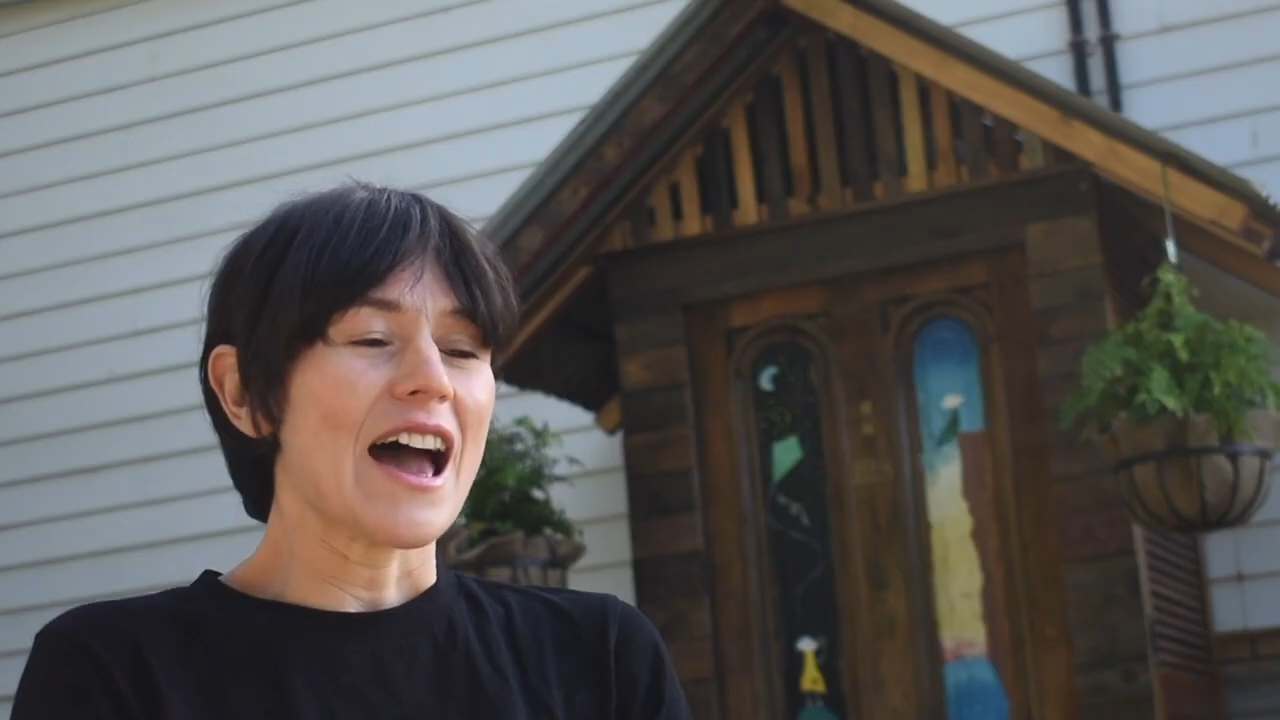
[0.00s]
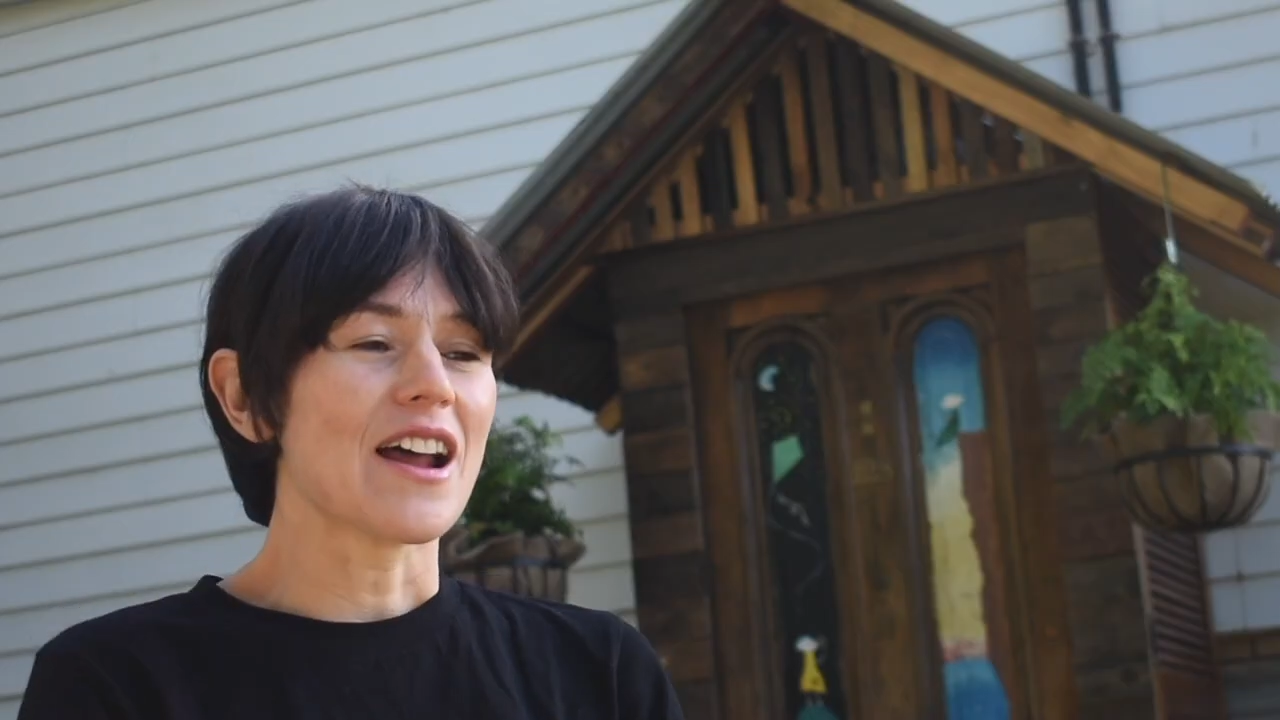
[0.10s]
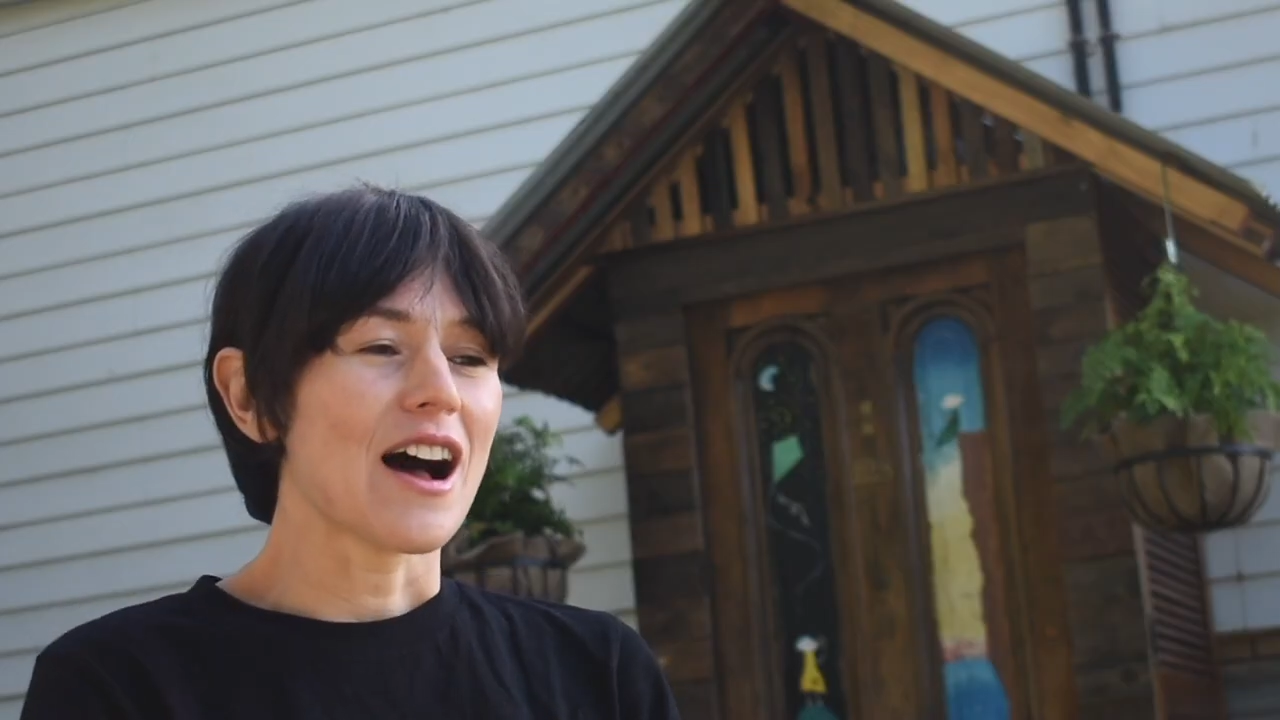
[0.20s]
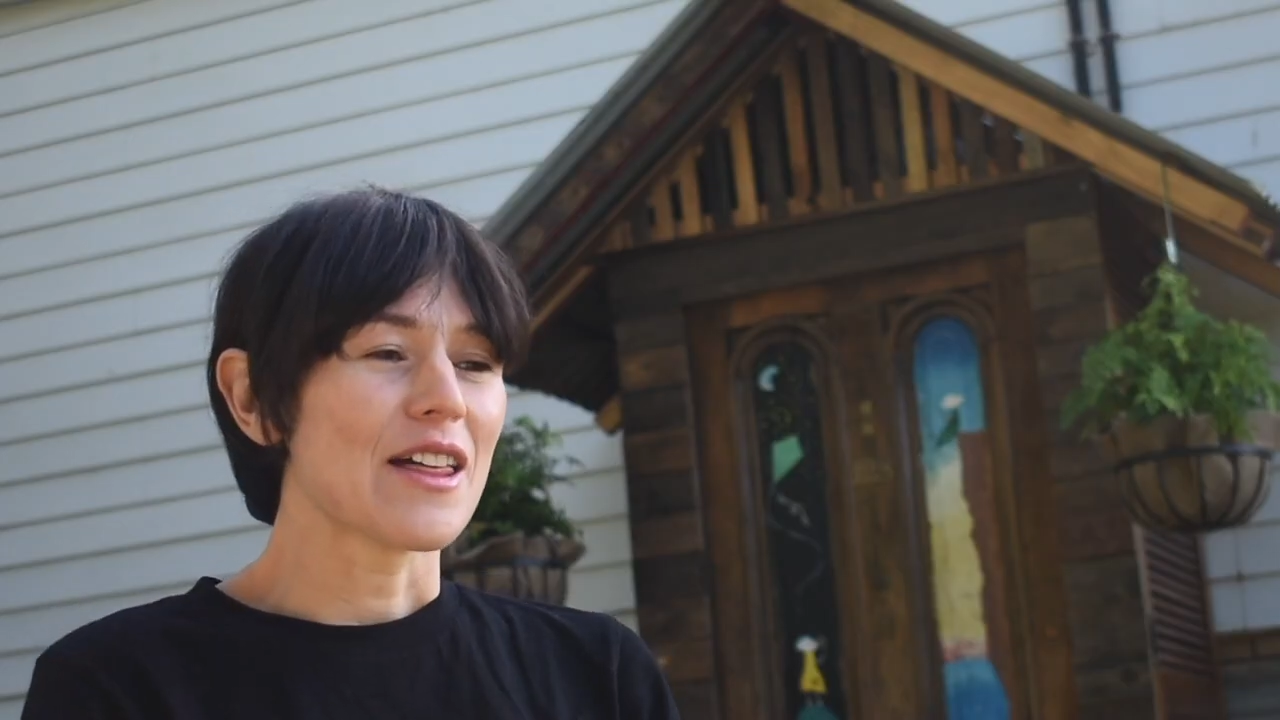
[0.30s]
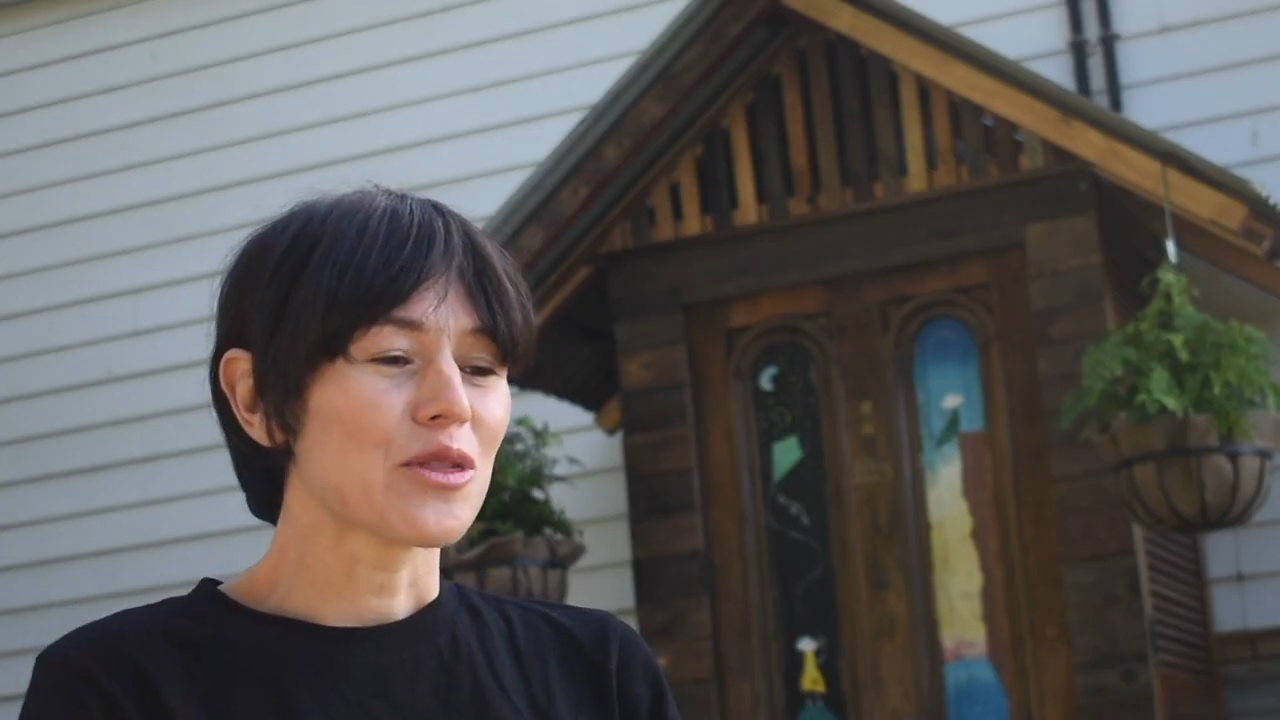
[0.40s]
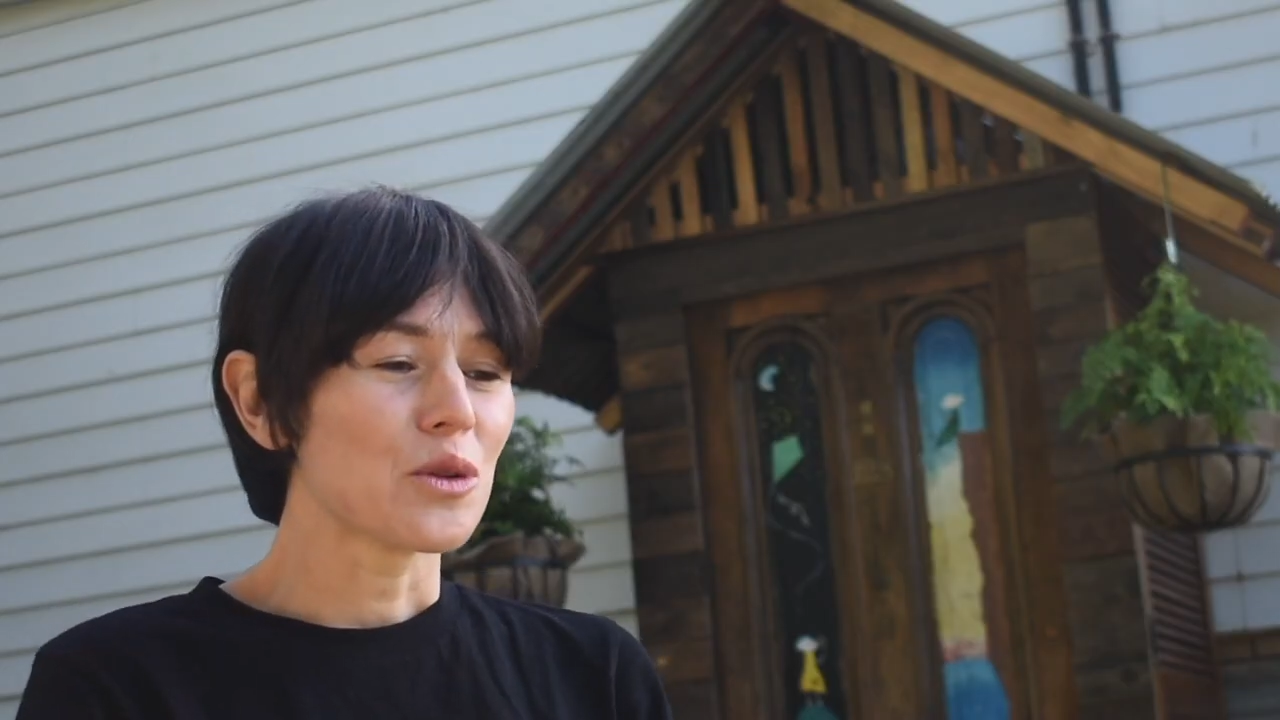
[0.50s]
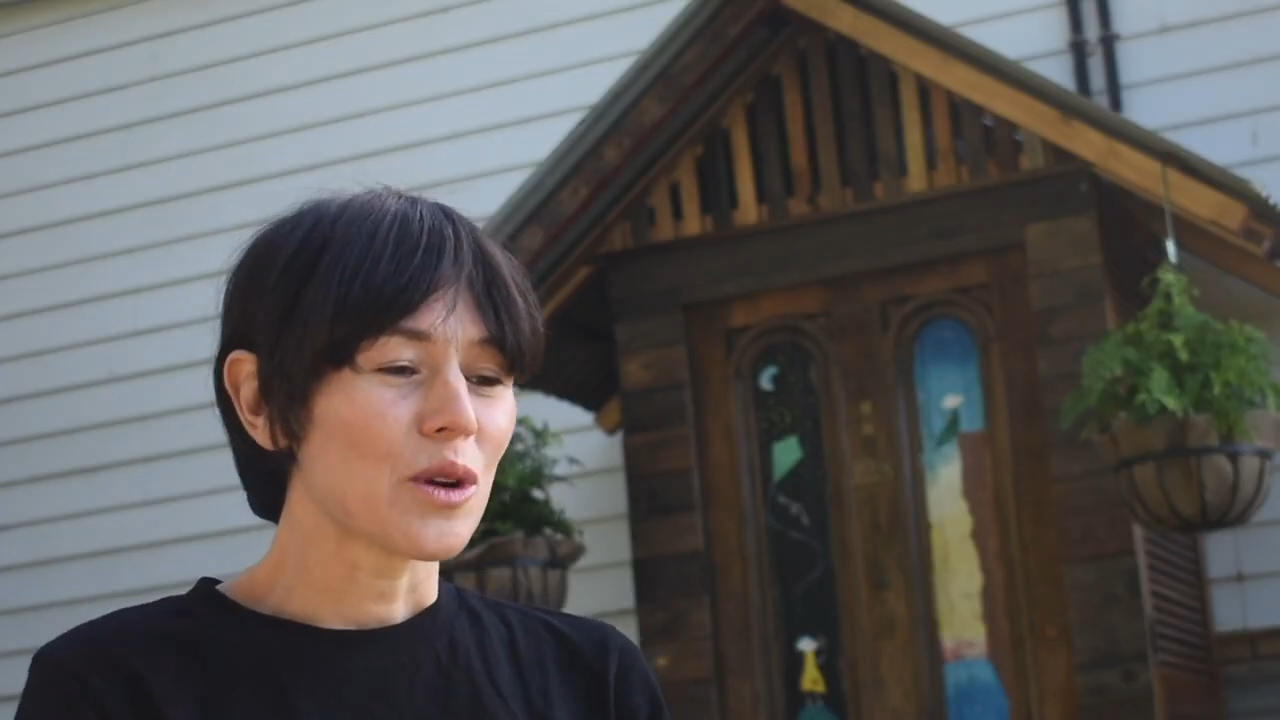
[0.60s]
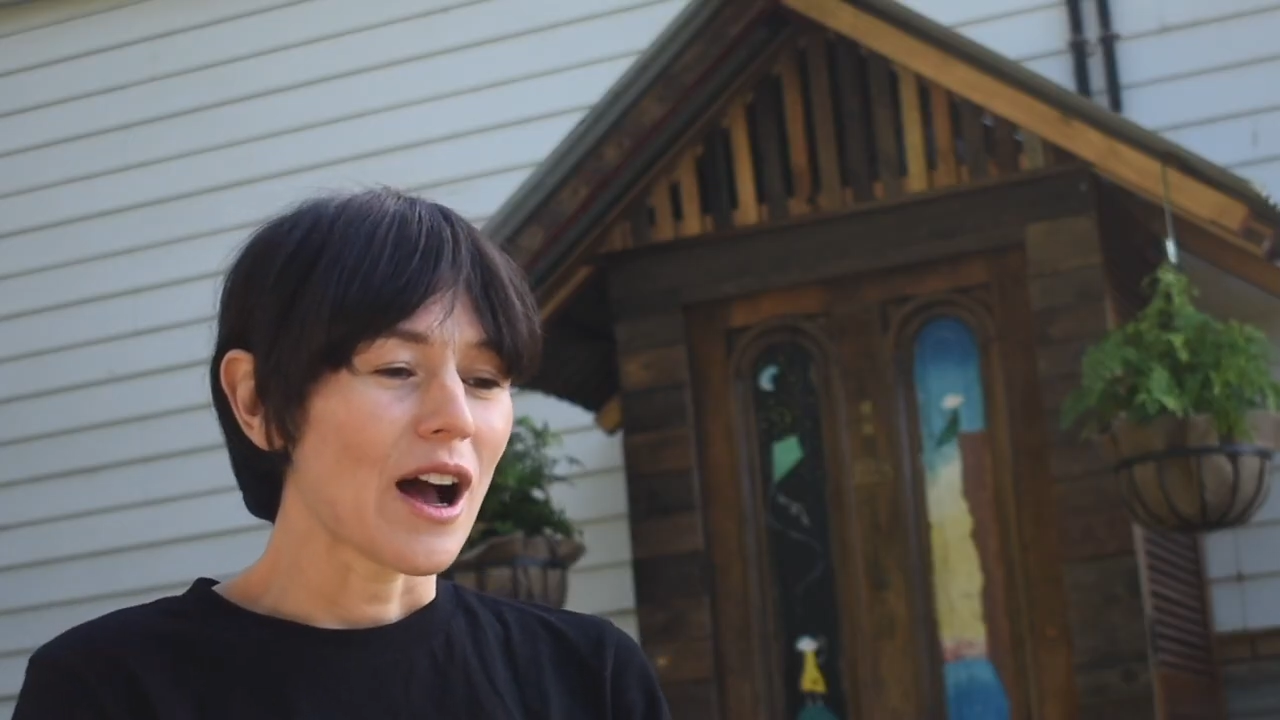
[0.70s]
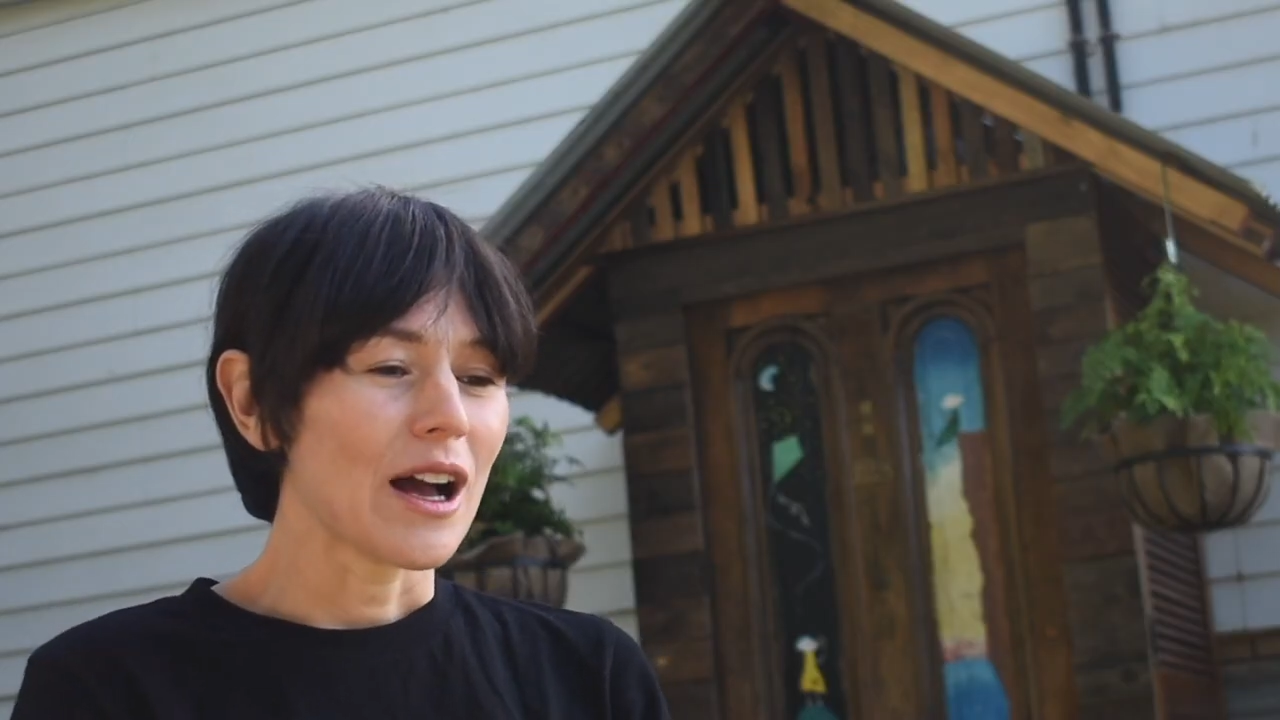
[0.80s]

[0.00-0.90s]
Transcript: and I thought